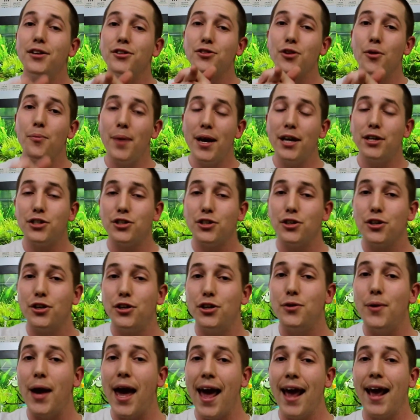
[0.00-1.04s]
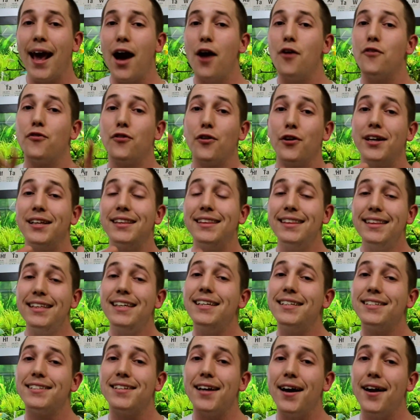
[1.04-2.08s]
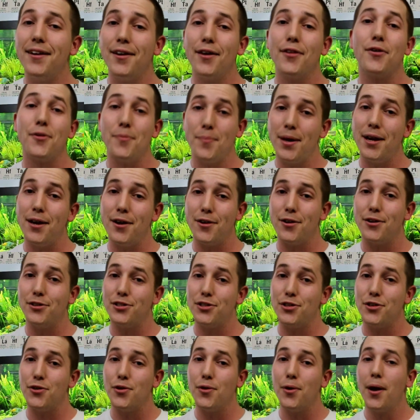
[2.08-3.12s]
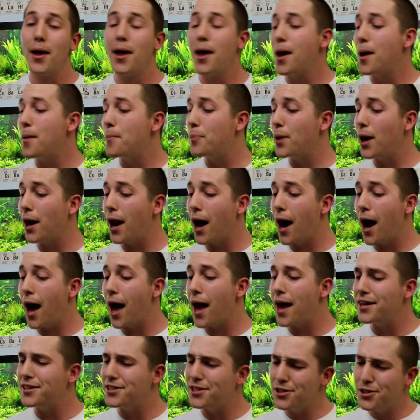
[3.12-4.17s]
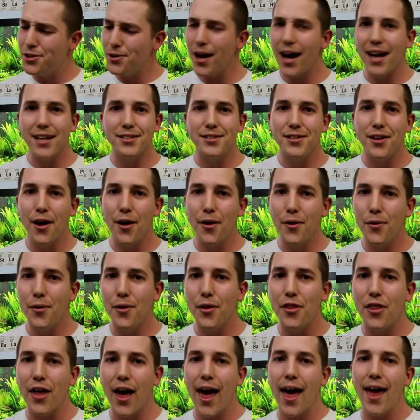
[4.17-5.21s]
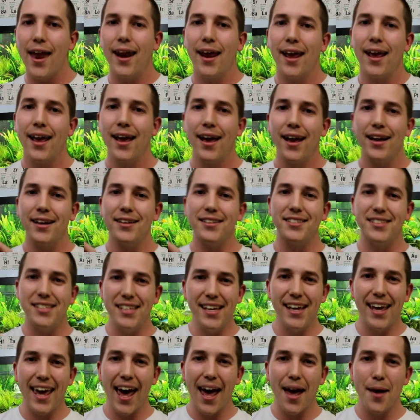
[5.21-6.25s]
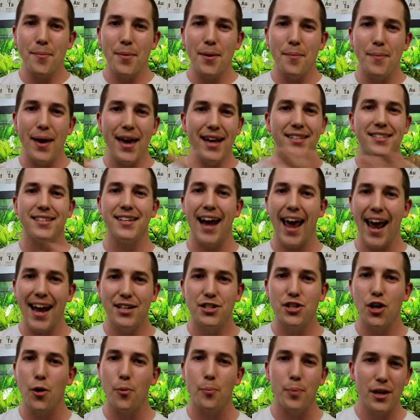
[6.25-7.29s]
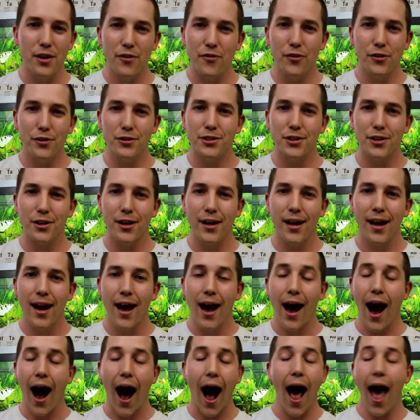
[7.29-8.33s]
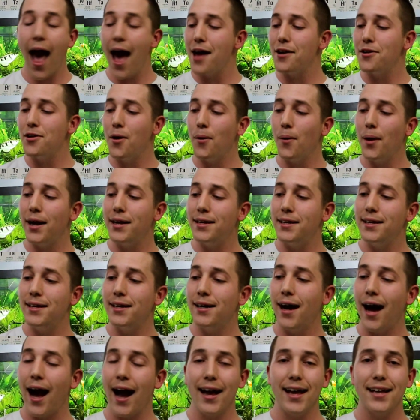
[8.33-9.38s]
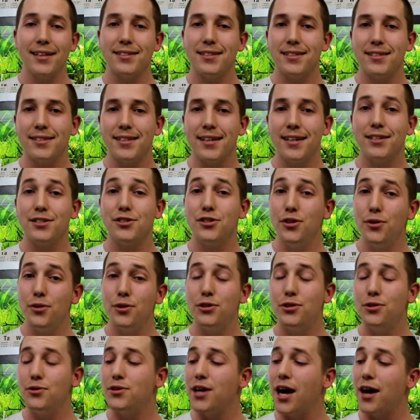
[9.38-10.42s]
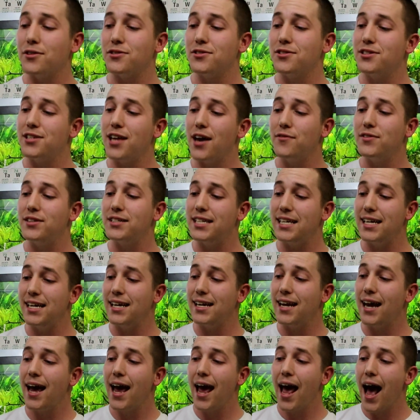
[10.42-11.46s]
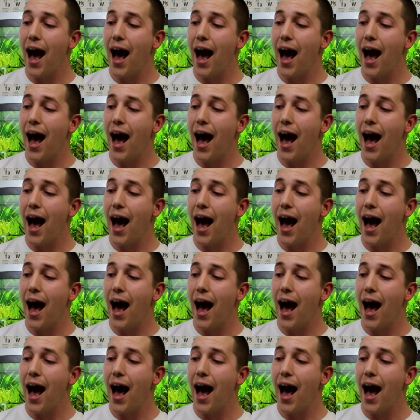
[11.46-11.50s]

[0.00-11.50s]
so make sure you hang out for at least another minute or two. But did you guys know that Seachem makes an HOB filter? I had no idea. I guess this thing is new to 2017.